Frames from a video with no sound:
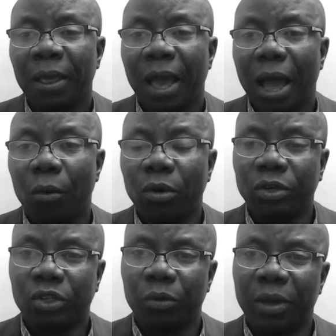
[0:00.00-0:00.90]
I want
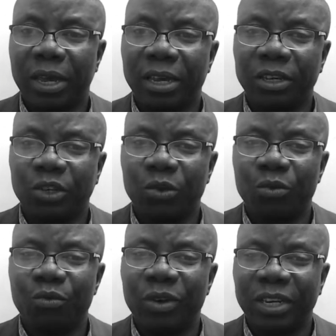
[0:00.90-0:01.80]
you to begin to
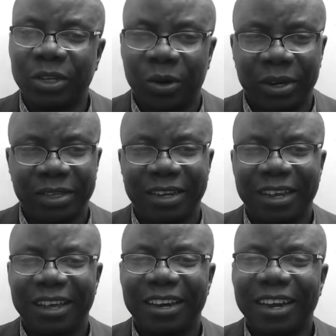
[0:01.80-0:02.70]
rejoice.
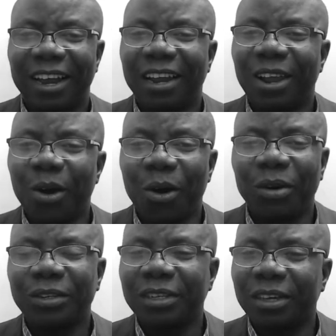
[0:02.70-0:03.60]
The
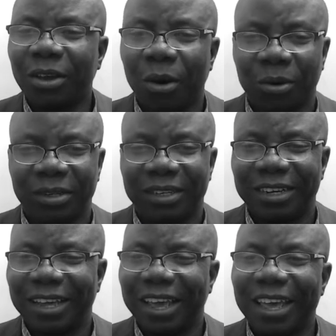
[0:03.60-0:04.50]
Lord God
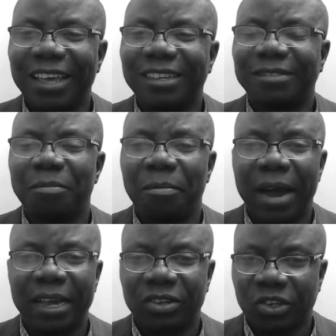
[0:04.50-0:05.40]
is
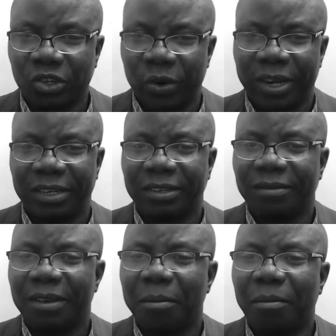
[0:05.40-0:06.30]
my strength,
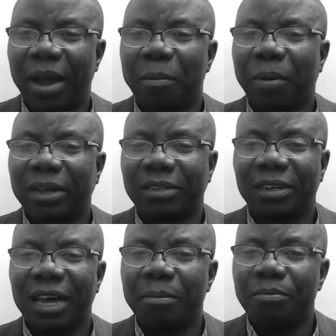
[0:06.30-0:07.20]
my
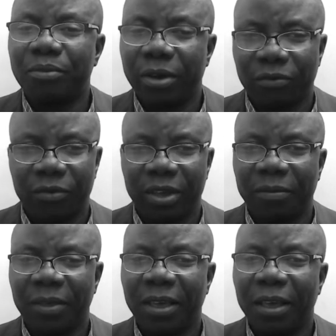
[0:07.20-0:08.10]
personal bravery,
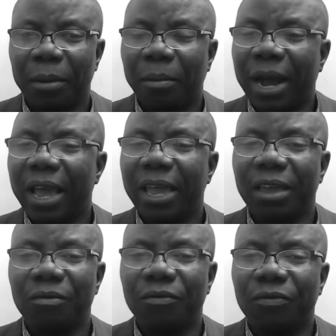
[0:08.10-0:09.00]
my
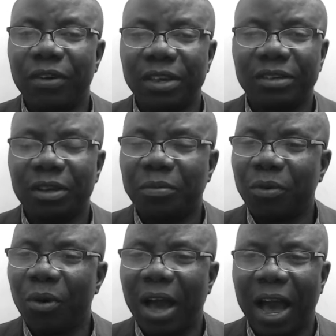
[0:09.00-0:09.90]

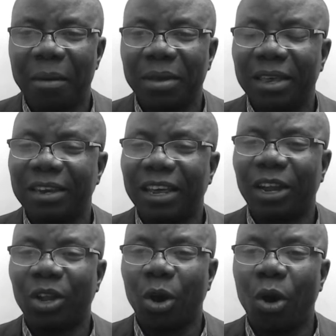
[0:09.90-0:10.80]
invincible army. The
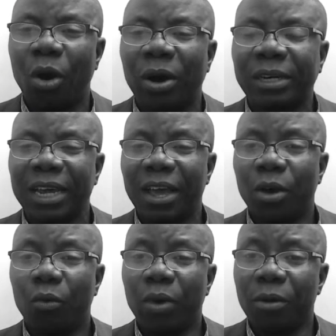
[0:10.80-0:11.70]
Lord
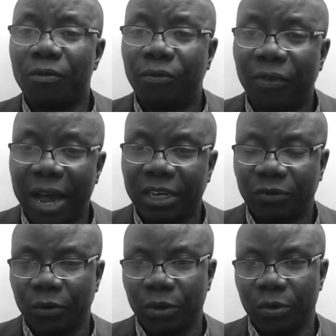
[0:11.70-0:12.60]
will fight
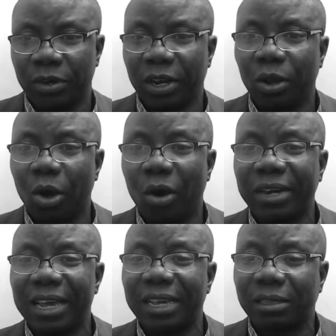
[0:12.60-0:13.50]
for you. The
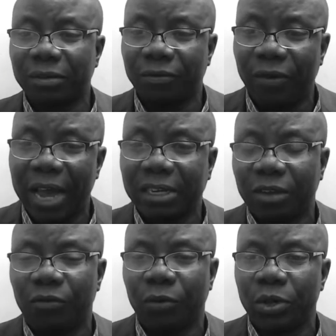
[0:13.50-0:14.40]
Lord is
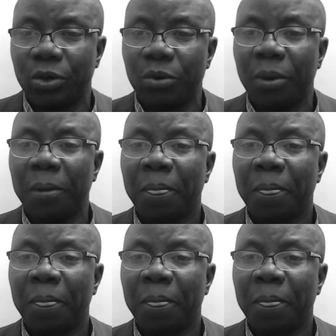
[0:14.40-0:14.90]
fighting for you,